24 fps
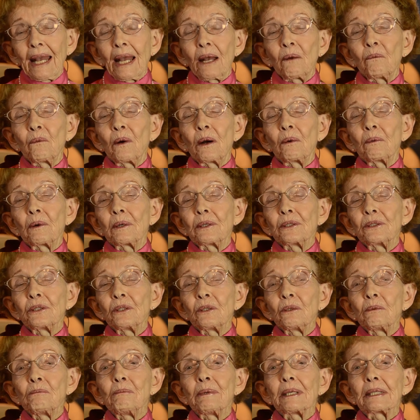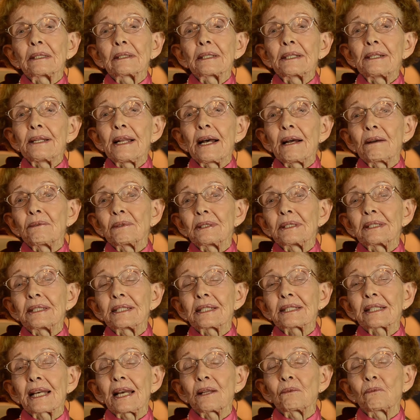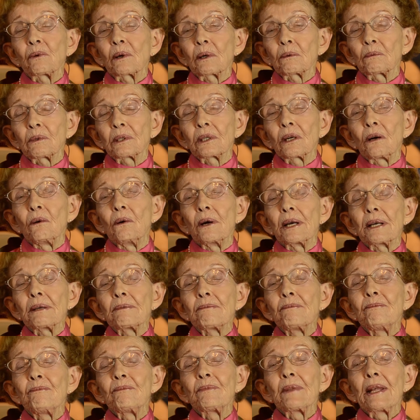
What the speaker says: And what we do, Bill and I would decide where we're going.